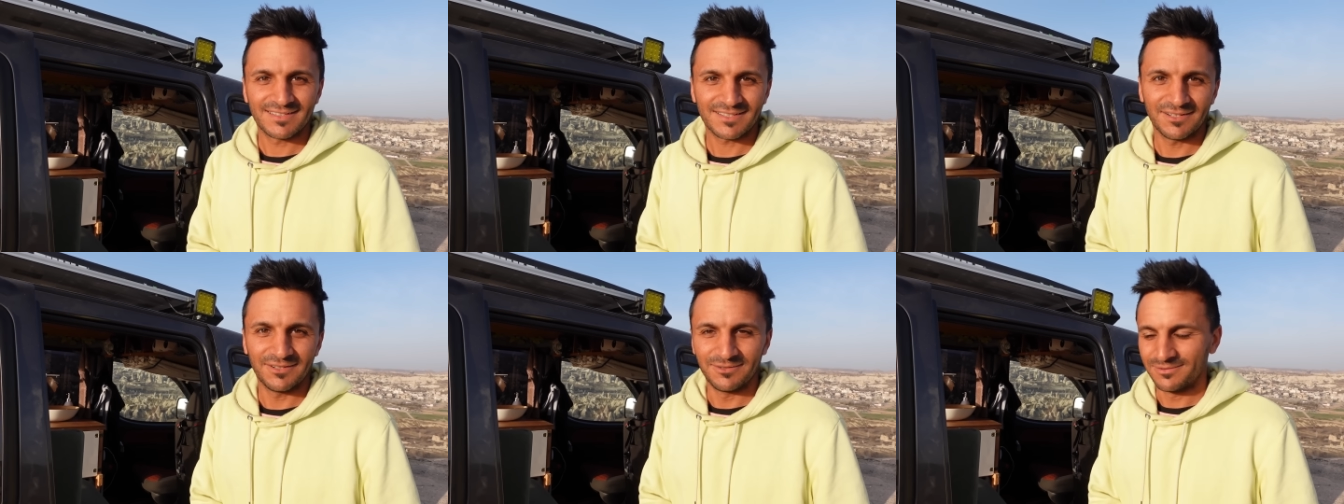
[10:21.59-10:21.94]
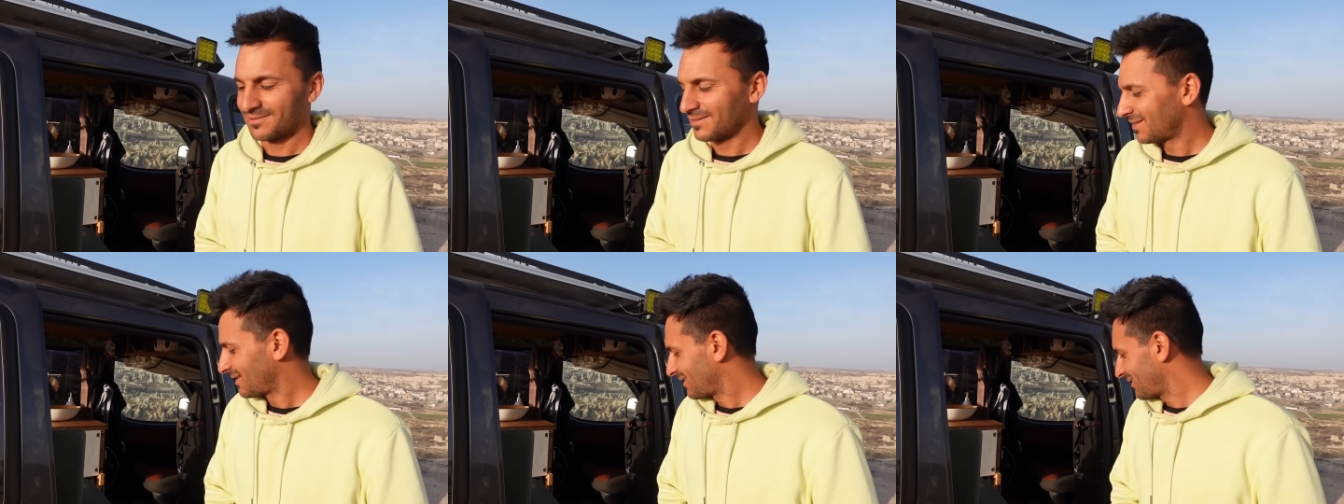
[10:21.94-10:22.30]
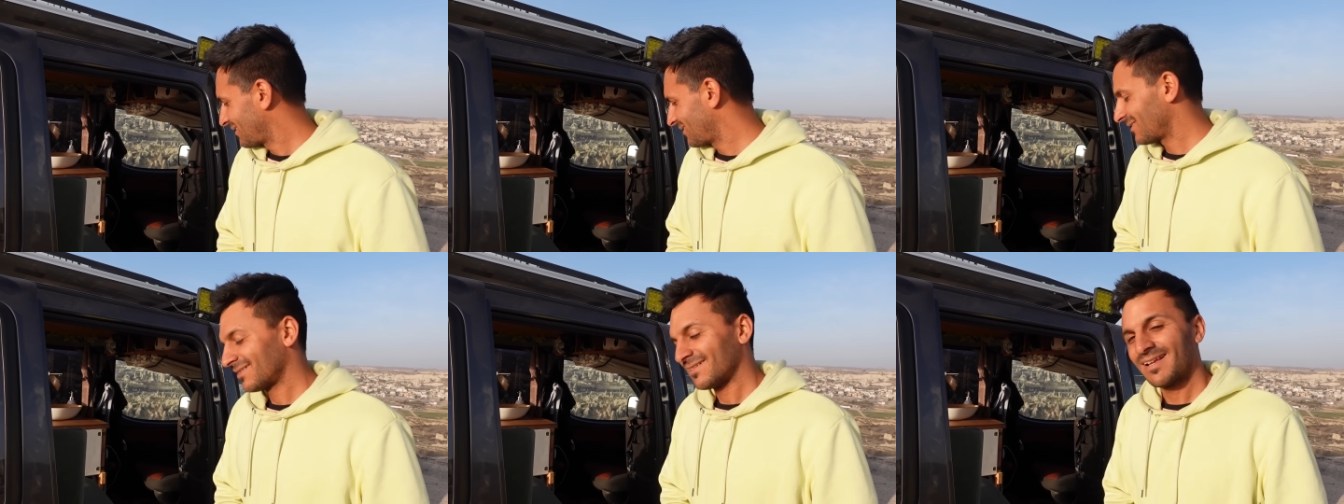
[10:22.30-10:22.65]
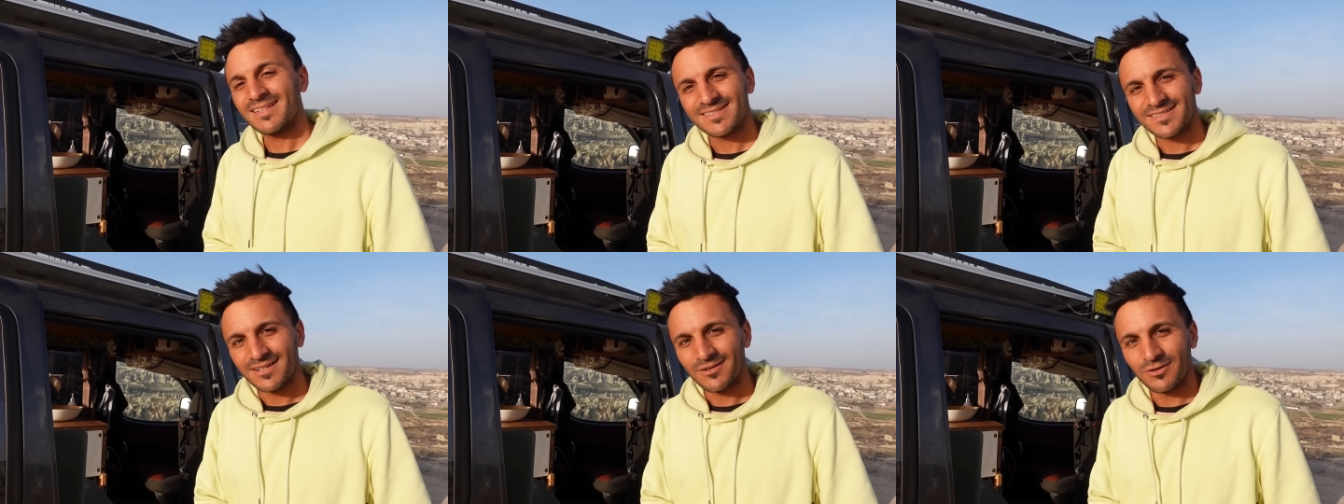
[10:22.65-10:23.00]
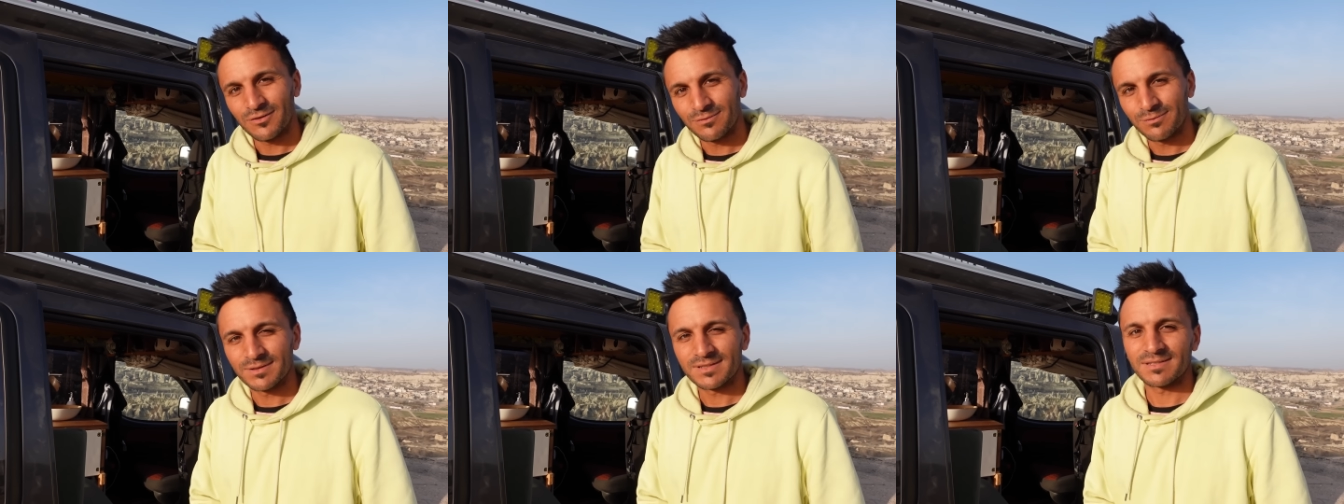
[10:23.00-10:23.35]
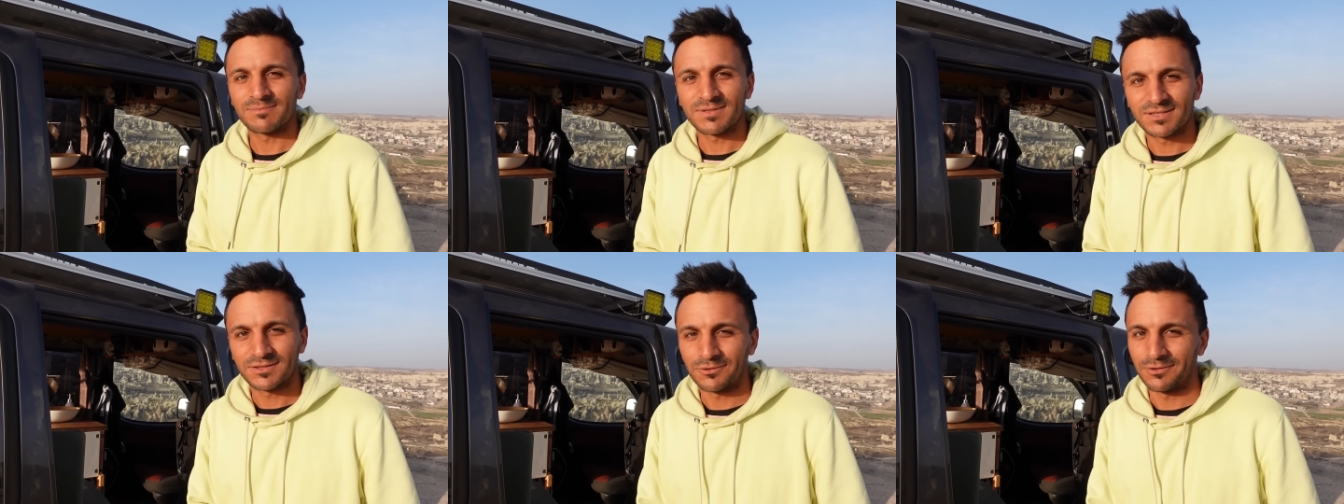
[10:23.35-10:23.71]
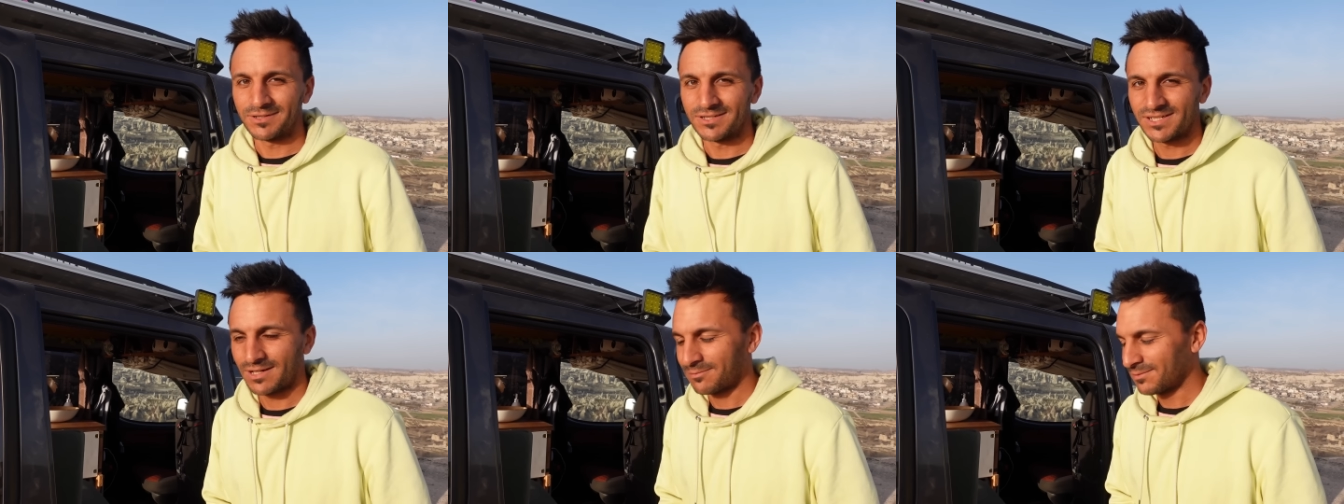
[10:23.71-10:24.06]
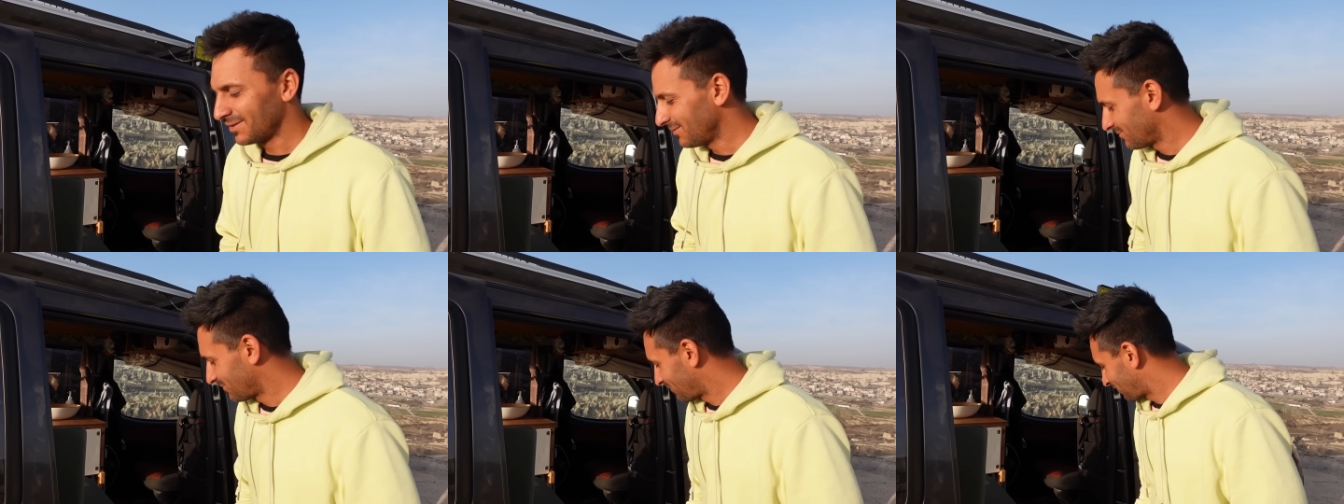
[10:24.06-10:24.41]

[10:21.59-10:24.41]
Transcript: So let's start off with some storage, shall we?